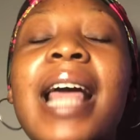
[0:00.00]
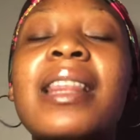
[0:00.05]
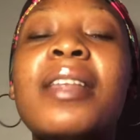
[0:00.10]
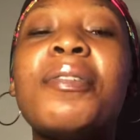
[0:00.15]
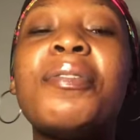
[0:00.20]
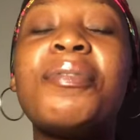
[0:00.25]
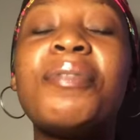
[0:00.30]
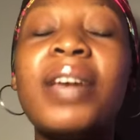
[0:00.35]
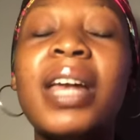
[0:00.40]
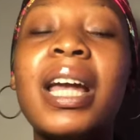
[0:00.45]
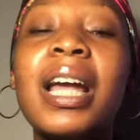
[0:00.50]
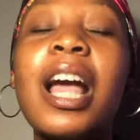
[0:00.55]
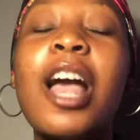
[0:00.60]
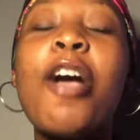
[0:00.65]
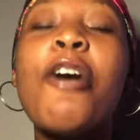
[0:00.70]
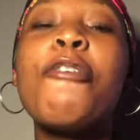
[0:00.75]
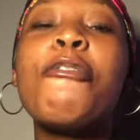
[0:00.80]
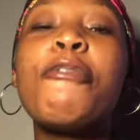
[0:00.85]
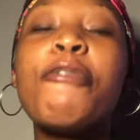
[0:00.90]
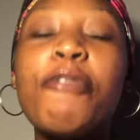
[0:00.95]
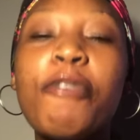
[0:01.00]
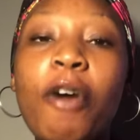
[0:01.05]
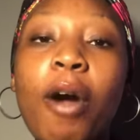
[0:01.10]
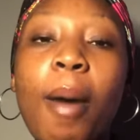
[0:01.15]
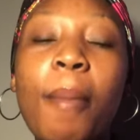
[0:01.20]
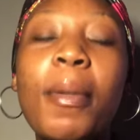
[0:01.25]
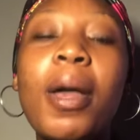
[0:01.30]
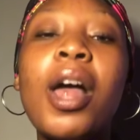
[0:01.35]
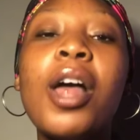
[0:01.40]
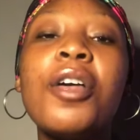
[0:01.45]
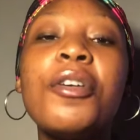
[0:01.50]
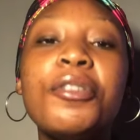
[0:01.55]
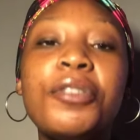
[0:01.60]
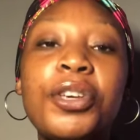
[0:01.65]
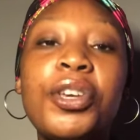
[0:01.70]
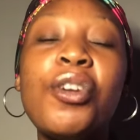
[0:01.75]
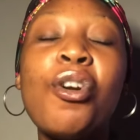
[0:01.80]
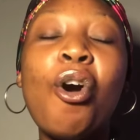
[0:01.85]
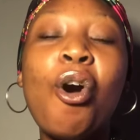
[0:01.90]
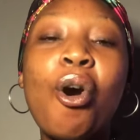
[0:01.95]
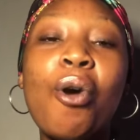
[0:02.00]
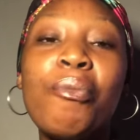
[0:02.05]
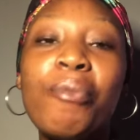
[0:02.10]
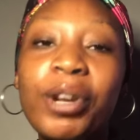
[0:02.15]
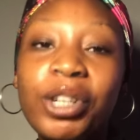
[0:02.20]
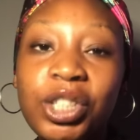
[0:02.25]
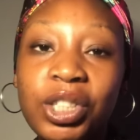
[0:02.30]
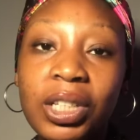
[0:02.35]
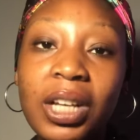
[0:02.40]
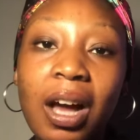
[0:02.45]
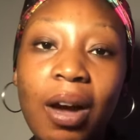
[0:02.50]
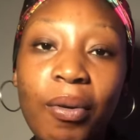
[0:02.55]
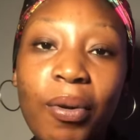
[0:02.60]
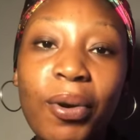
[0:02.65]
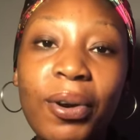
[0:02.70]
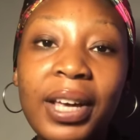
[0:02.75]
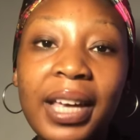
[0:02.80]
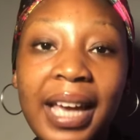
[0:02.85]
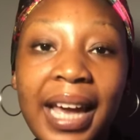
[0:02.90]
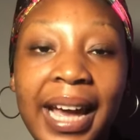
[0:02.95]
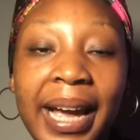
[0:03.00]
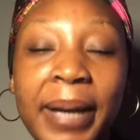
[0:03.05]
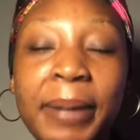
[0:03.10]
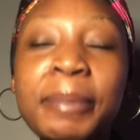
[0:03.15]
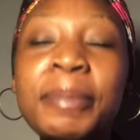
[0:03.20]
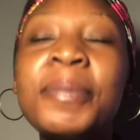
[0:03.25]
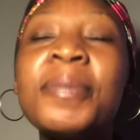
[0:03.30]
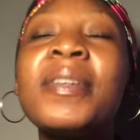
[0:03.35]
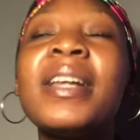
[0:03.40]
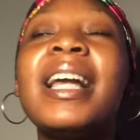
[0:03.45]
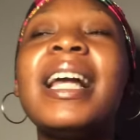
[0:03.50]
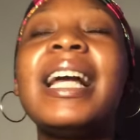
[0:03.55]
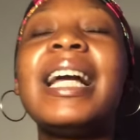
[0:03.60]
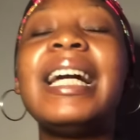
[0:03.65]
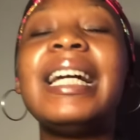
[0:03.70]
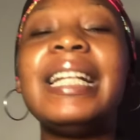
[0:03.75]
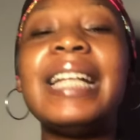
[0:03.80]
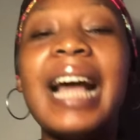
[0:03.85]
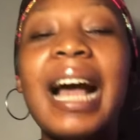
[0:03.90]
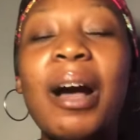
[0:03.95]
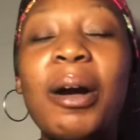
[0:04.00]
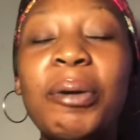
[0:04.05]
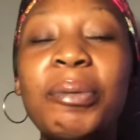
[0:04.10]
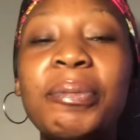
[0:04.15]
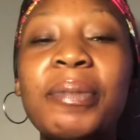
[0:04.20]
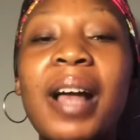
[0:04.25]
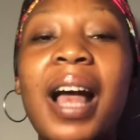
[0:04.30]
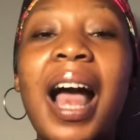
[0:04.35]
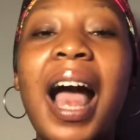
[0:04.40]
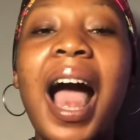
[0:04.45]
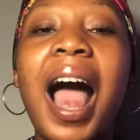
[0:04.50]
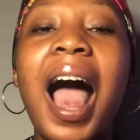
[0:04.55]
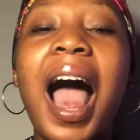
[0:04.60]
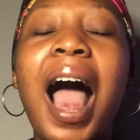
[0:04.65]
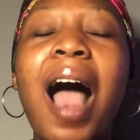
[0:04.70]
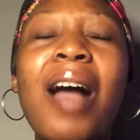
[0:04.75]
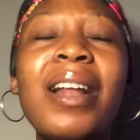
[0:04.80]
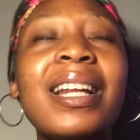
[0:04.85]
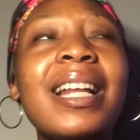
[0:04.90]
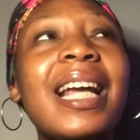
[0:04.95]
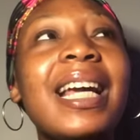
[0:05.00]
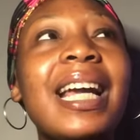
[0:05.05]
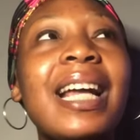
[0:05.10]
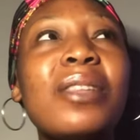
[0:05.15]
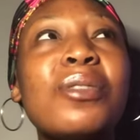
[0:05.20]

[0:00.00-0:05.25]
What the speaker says: the fake from the original, okay? Now, how did I get